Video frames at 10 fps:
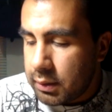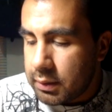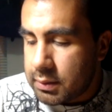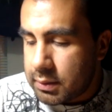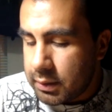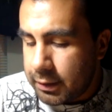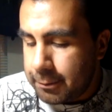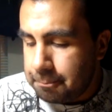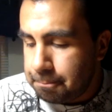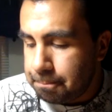it's
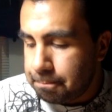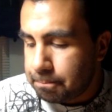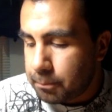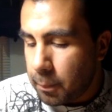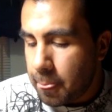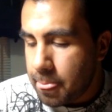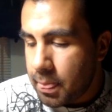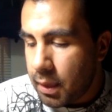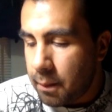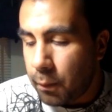
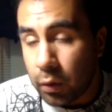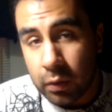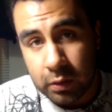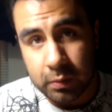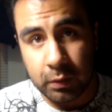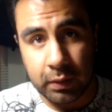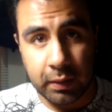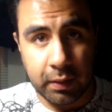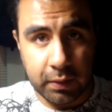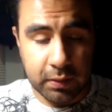more noticeable
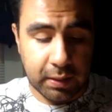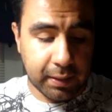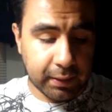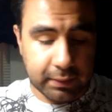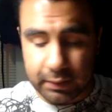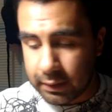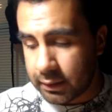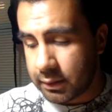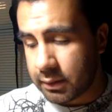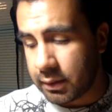than others, like I said,